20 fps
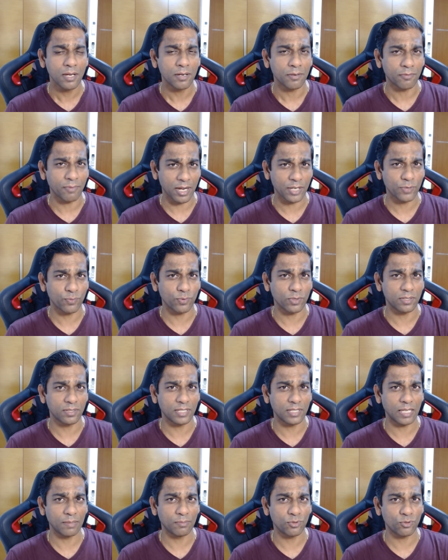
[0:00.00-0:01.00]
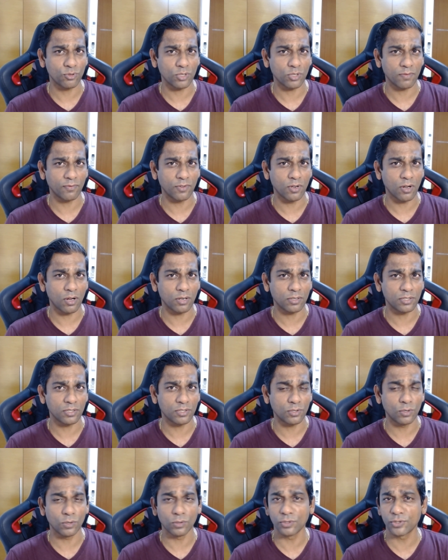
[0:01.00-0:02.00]
Rashford seems to have got his
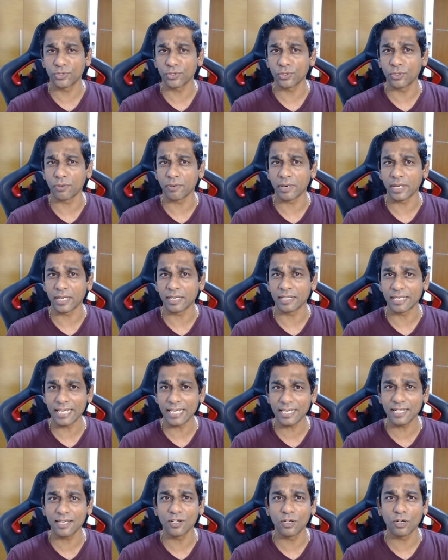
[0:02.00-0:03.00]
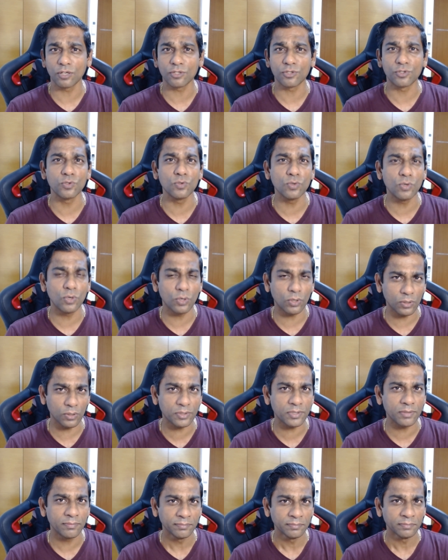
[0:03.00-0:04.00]
goal scoring nick, got two
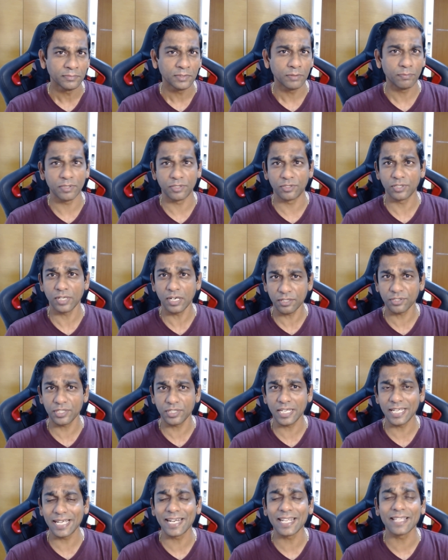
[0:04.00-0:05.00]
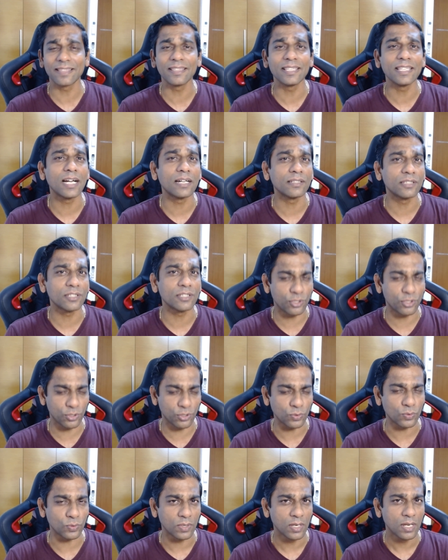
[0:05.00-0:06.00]
goals, with Zirkzee getting the other
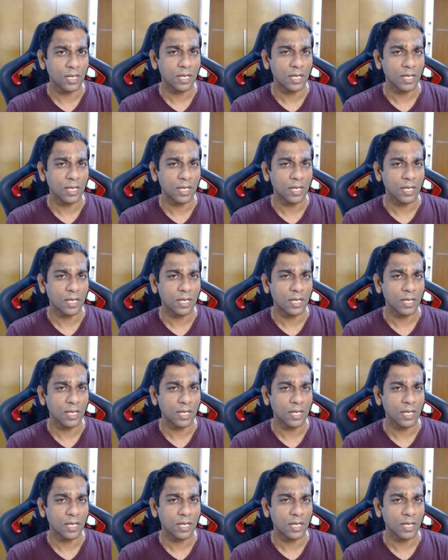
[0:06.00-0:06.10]
two.